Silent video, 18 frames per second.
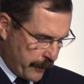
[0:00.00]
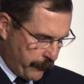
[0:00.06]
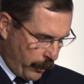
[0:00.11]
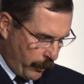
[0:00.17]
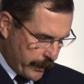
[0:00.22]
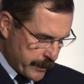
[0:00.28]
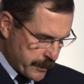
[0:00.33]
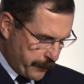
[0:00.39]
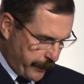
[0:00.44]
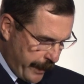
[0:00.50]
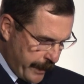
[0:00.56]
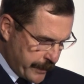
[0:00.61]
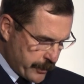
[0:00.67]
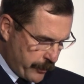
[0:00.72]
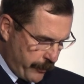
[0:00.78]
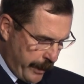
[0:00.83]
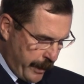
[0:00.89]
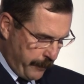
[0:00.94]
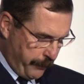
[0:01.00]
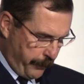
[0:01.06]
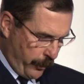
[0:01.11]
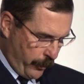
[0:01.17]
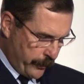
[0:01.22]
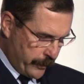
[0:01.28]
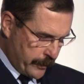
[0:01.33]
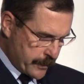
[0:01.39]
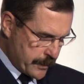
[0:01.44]
that I've always placed great
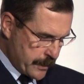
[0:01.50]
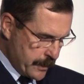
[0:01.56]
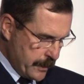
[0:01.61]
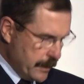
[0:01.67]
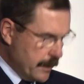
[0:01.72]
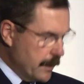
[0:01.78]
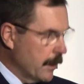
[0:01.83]
importance